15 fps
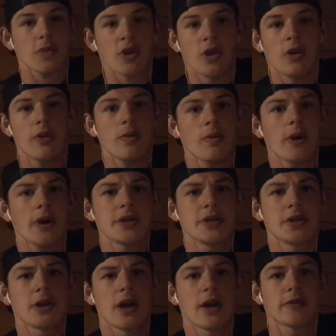otherwise,
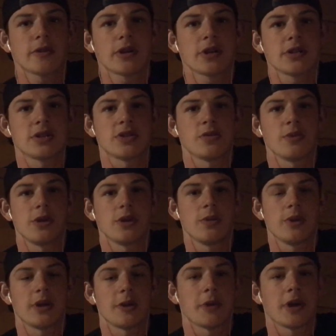after getting situated, we
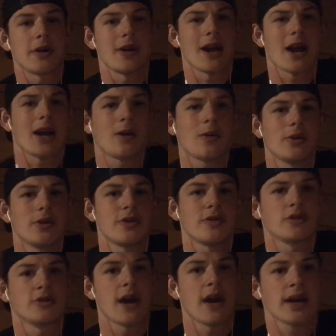had about an hour to
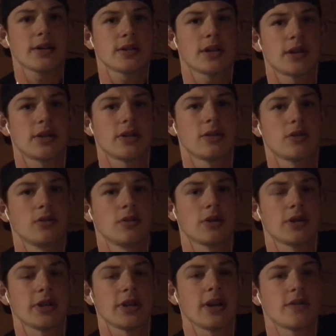relax, kind of look
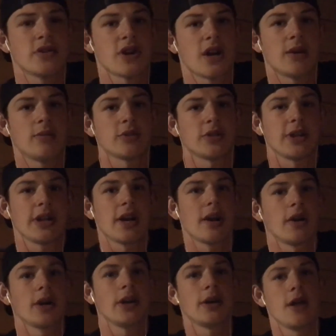at the gift shop, look at the
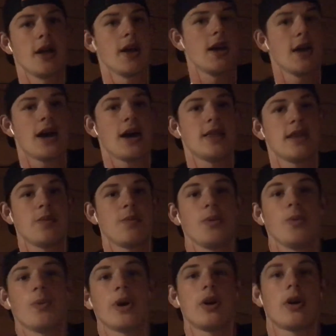area, and then we
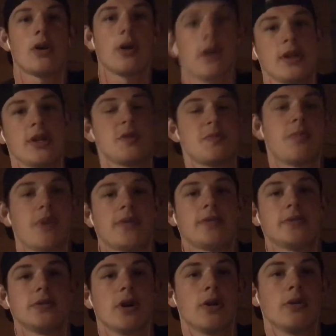went on this
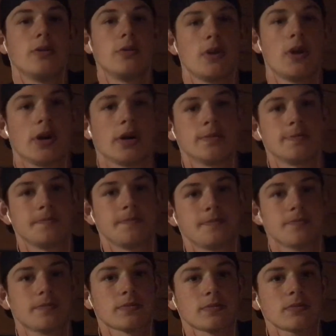buffalo
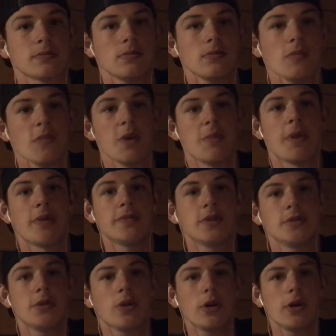
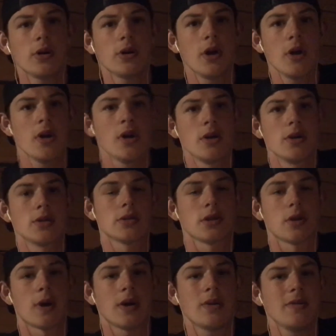tour.
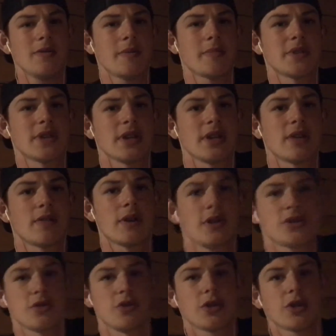So I don't know if I'm saying that right.
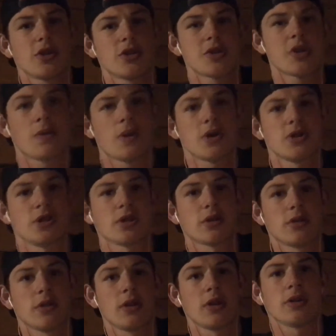So you're gonna start watching
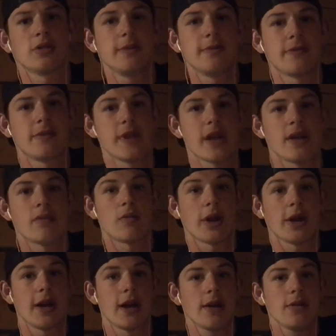the clip for that
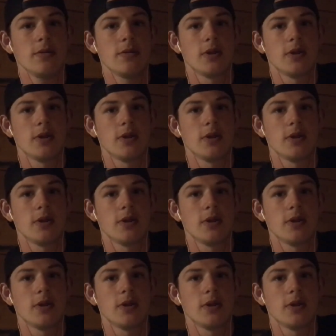right now.